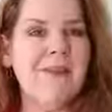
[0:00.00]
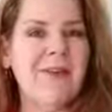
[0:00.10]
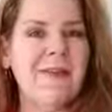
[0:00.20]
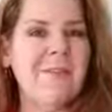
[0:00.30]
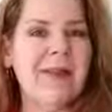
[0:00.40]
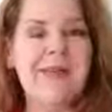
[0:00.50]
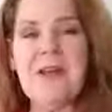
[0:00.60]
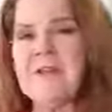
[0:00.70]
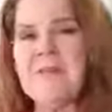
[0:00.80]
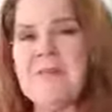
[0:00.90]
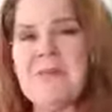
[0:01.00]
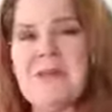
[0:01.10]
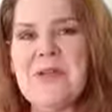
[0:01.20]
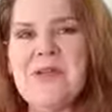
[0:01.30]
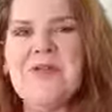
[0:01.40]
I think you've seen me
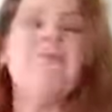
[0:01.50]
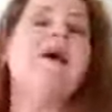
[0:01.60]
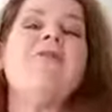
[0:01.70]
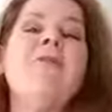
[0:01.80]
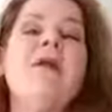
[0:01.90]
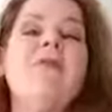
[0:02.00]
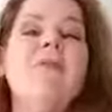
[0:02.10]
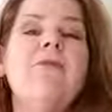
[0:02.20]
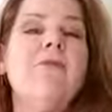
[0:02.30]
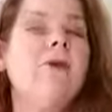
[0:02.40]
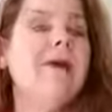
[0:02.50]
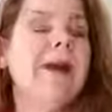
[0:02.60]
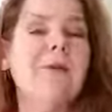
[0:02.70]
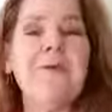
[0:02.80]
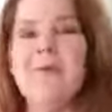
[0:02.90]
do some recipes before, and
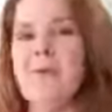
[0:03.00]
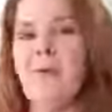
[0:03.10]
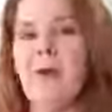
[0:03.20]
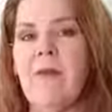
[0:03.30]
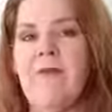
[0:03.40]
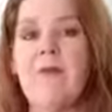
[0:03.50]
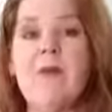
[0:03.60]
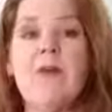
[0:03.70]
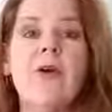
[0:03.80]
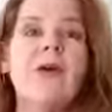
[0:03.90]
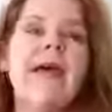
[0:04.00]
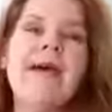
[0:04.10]
I will do more in the future.